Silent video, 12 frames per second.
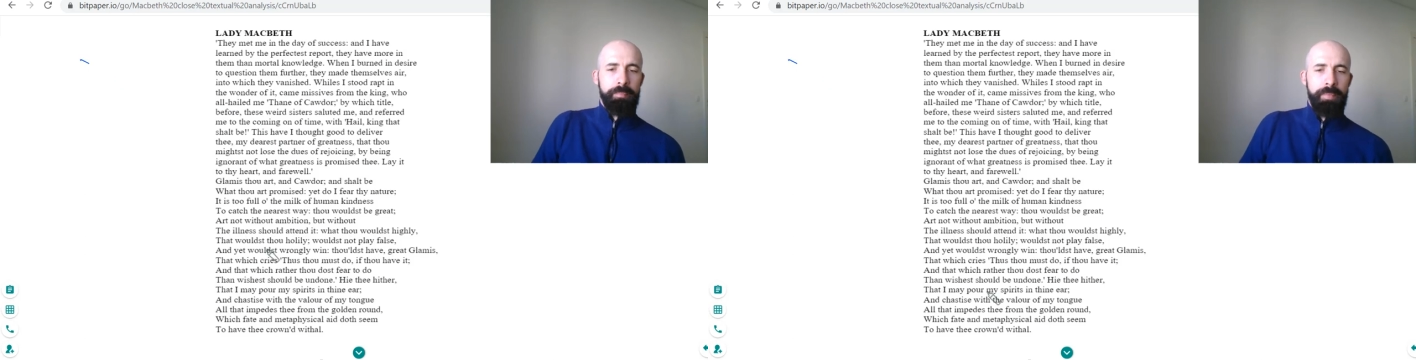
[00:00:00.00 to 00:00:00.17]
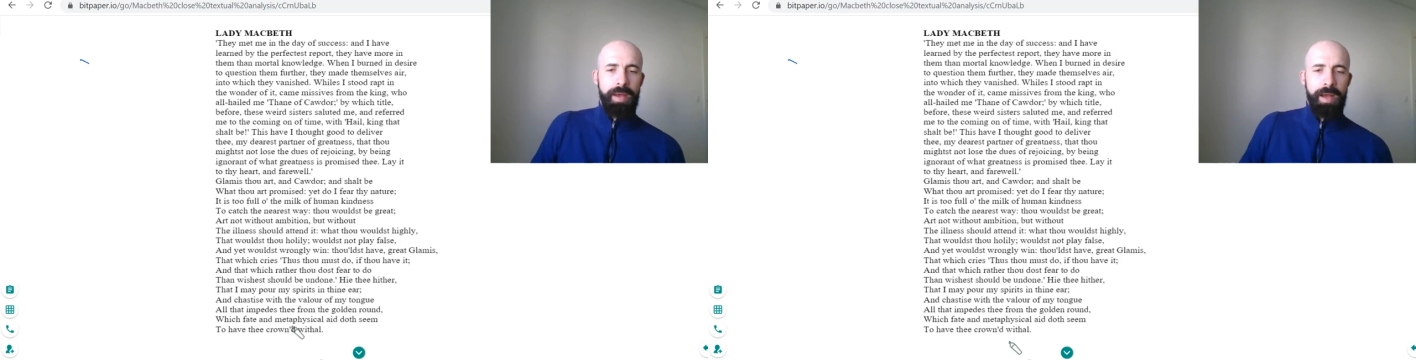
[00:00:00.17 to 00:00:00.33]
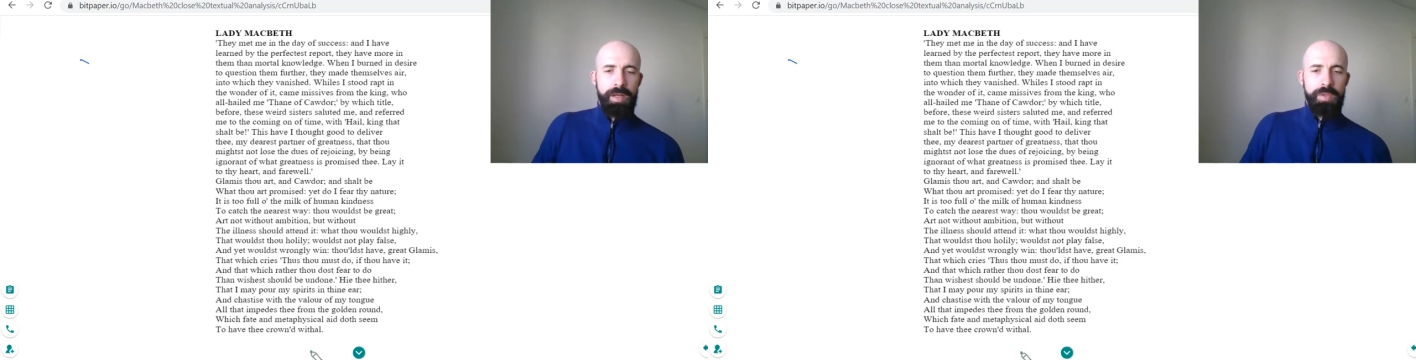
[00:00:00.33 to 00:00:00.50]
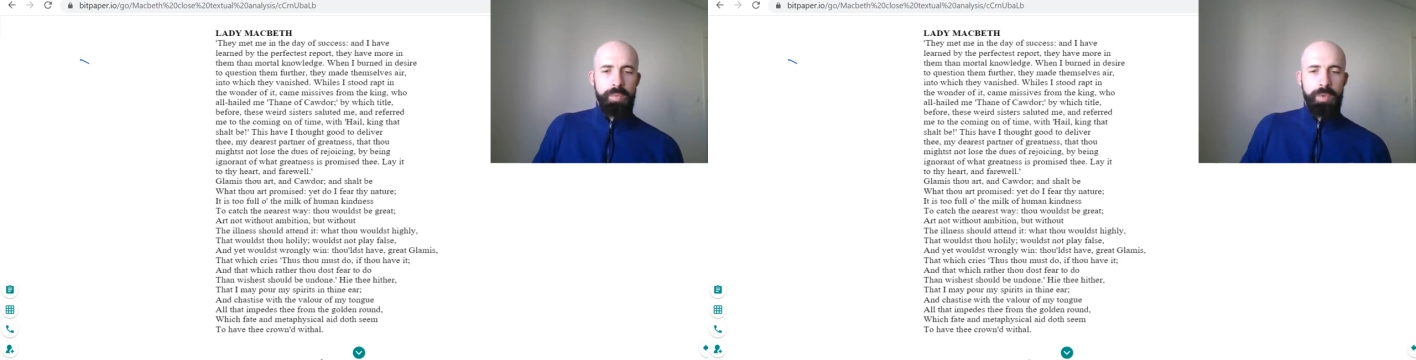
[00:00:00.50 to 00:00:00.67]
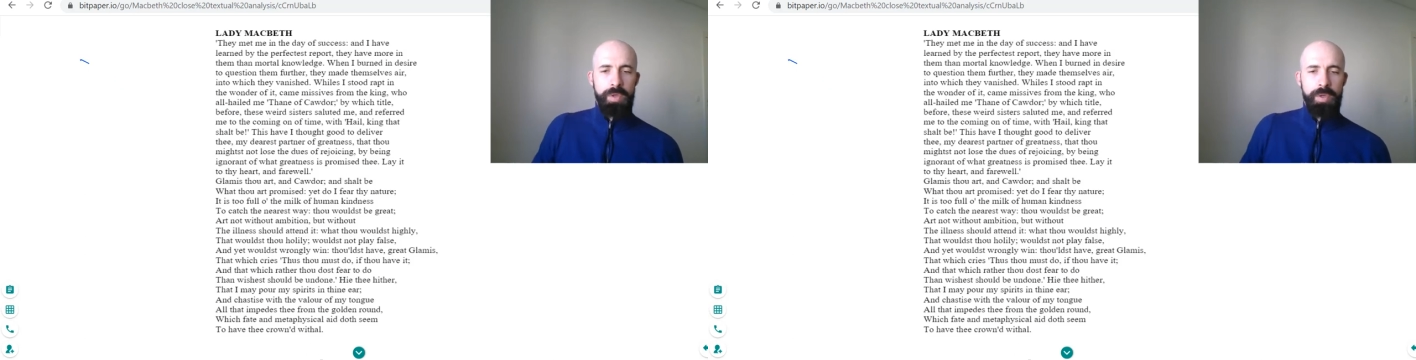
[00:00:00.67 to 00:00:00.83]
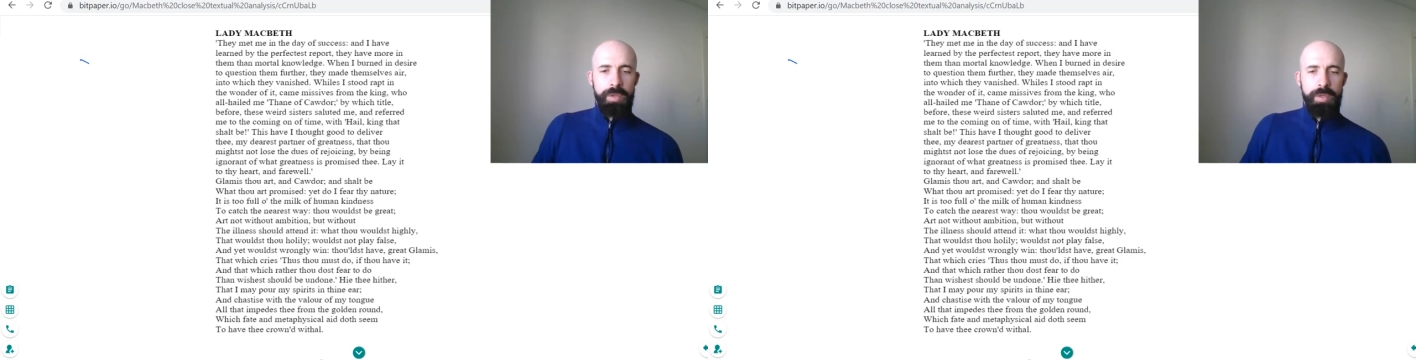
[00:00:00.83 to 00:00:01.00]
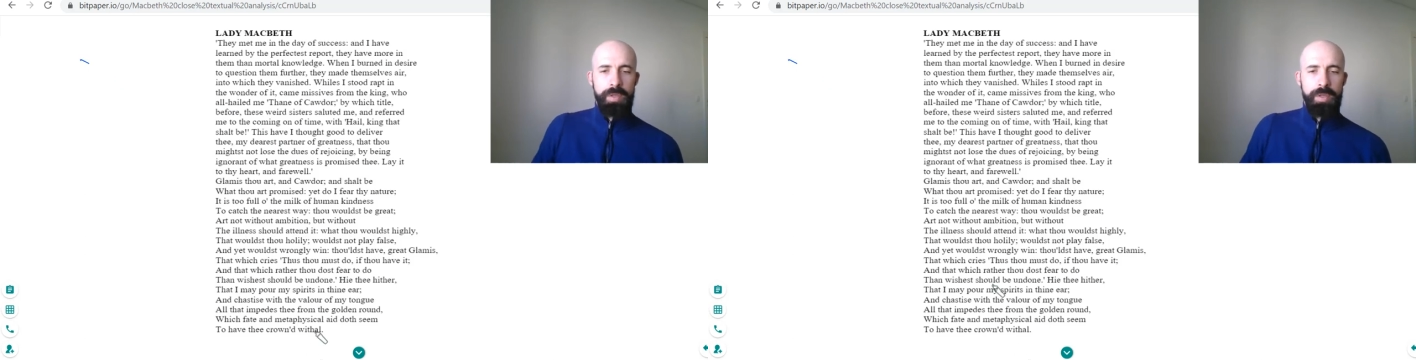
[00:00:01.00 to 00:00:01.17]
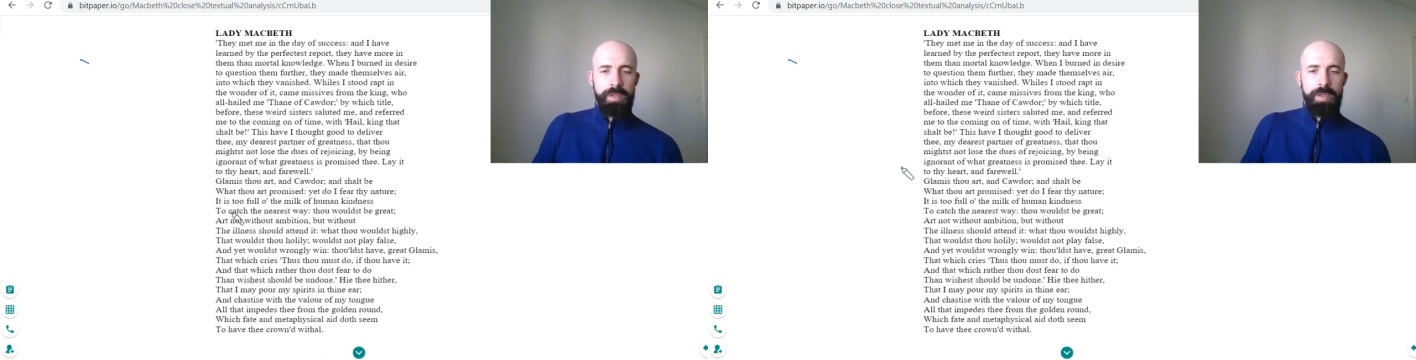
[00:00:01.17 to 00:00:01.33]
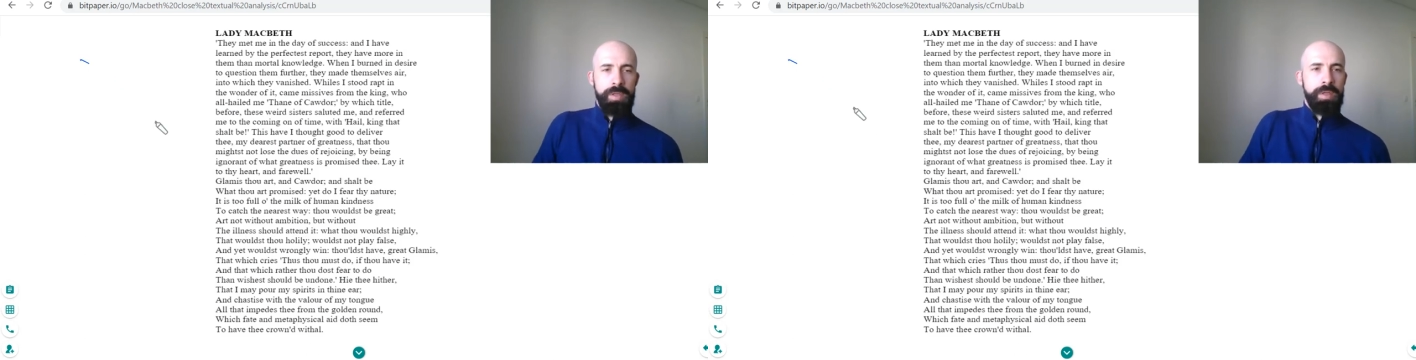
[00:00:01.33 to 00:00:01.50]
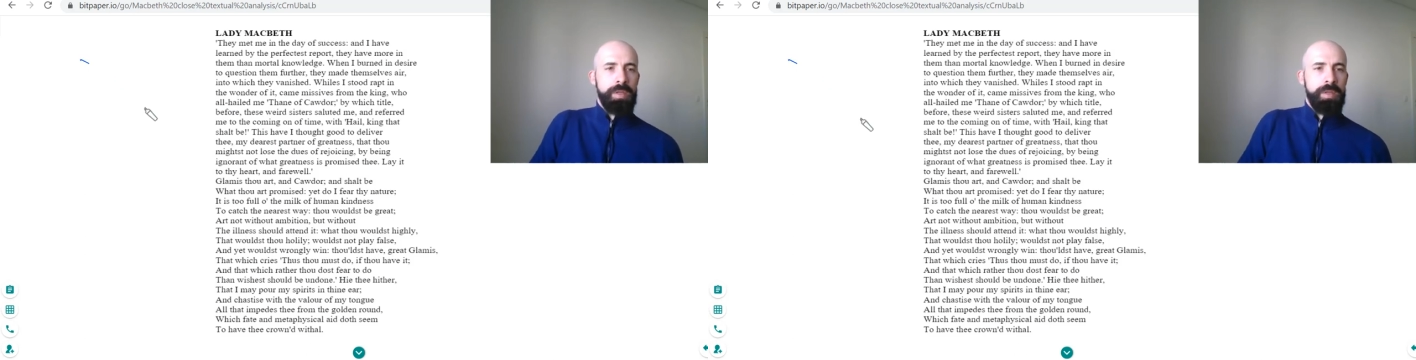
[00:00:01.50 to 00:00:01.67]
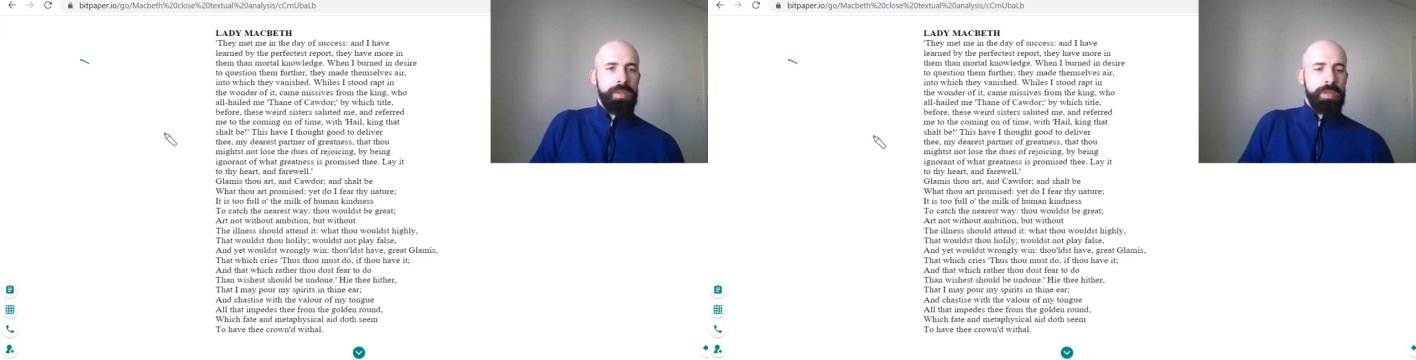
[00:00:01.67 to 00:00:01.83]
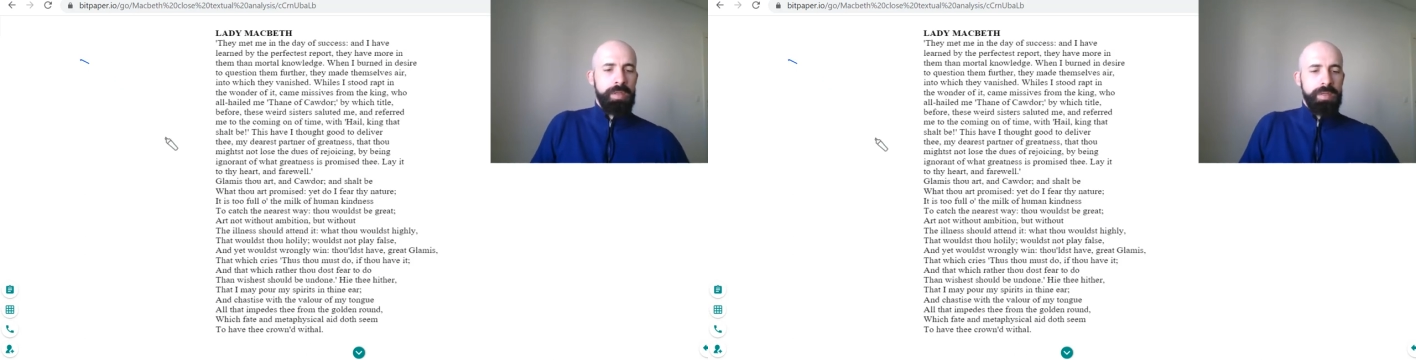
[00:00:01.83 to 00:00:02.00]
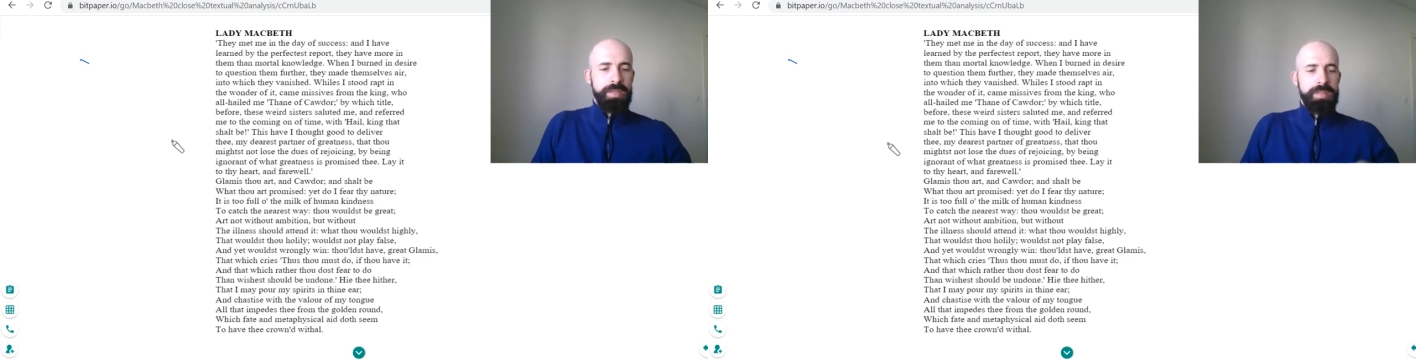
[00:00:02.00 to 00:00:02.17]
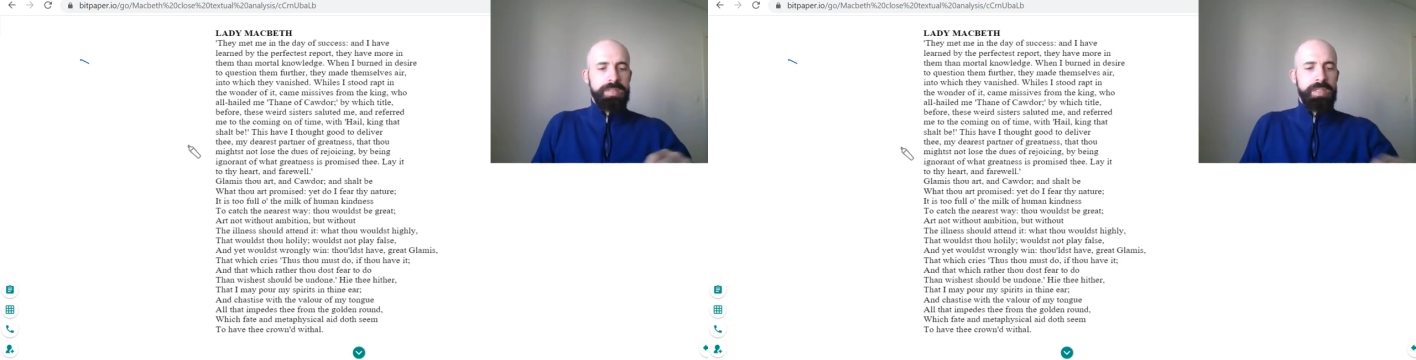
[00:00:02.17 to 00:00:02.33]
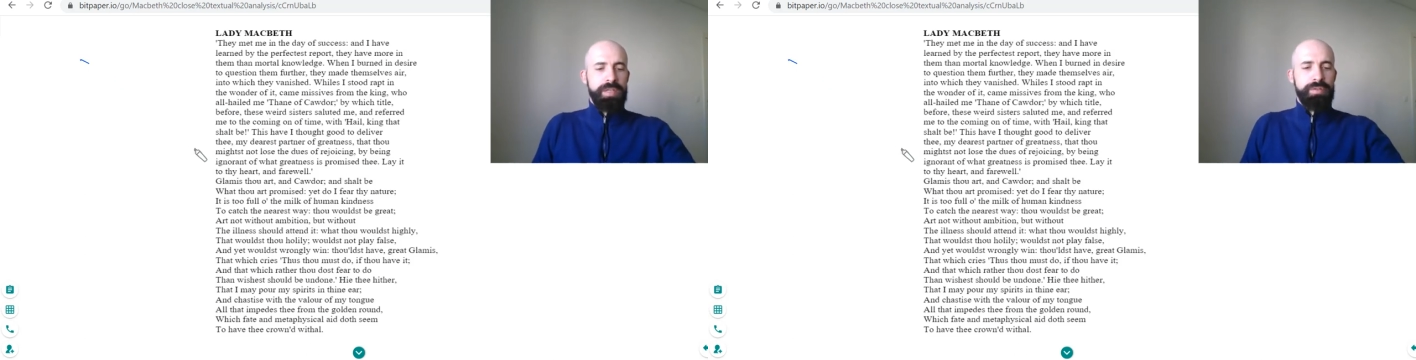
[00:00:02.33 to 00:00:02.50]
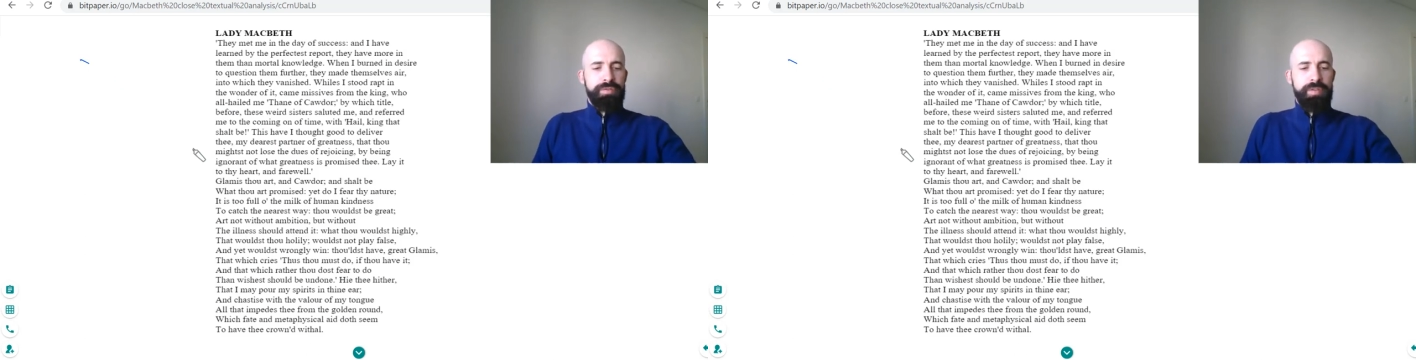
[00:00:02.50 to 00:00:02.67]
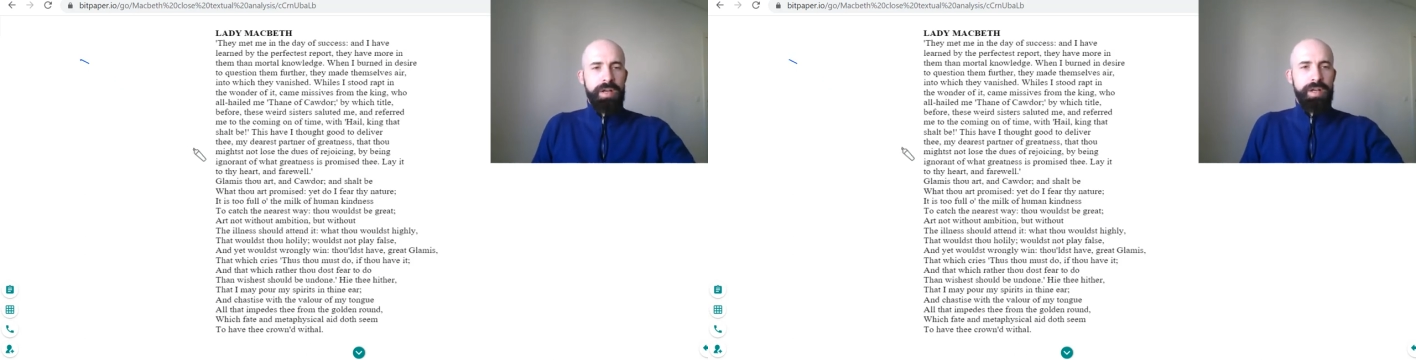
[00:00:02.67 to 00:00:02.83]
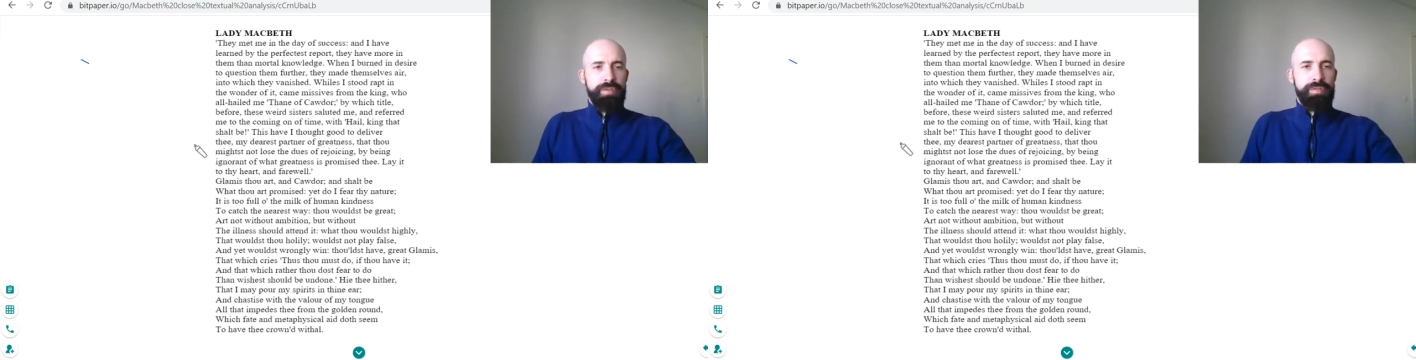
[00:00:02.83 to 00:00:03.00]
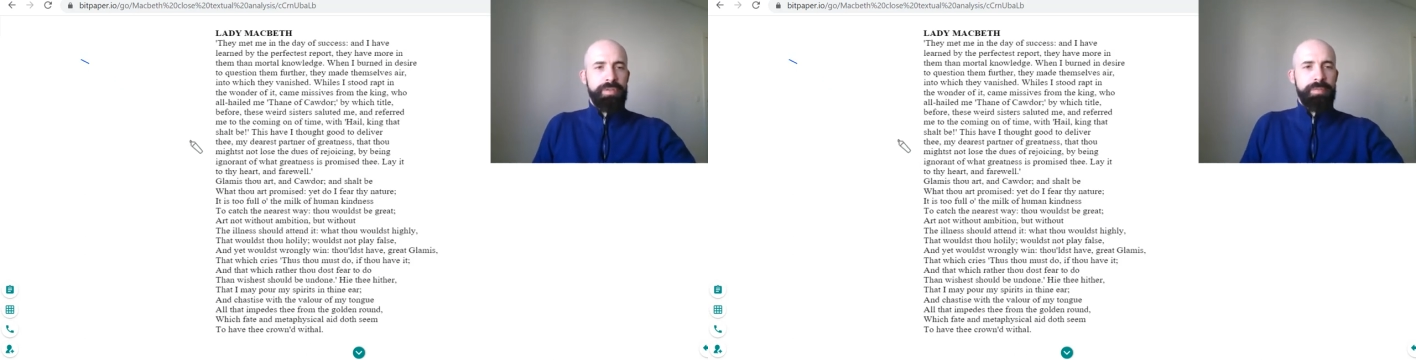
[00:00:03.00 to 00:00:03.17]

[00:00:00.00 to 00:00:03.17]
Act 1, Scene 5.